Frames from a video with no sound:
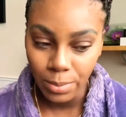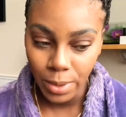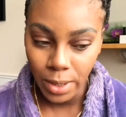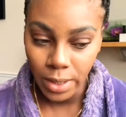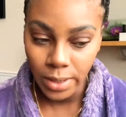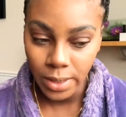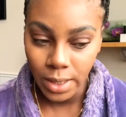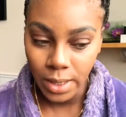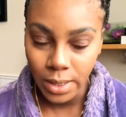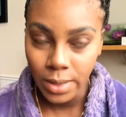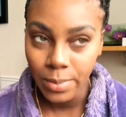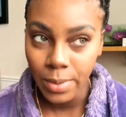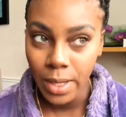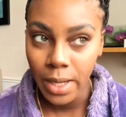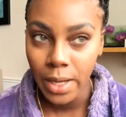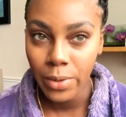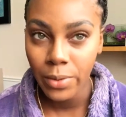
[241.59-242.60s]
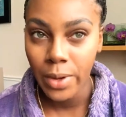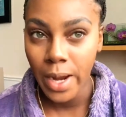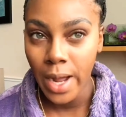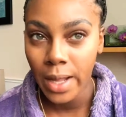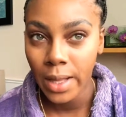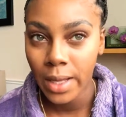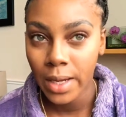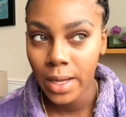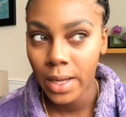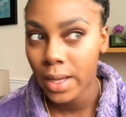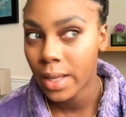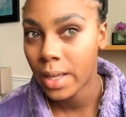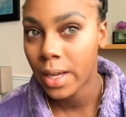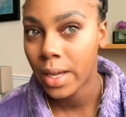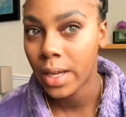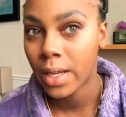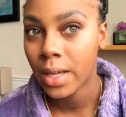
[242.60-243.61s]
piercings. But in reality,
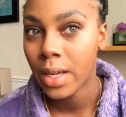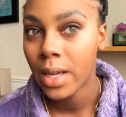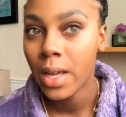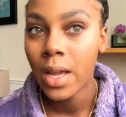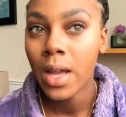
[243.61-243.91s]
like,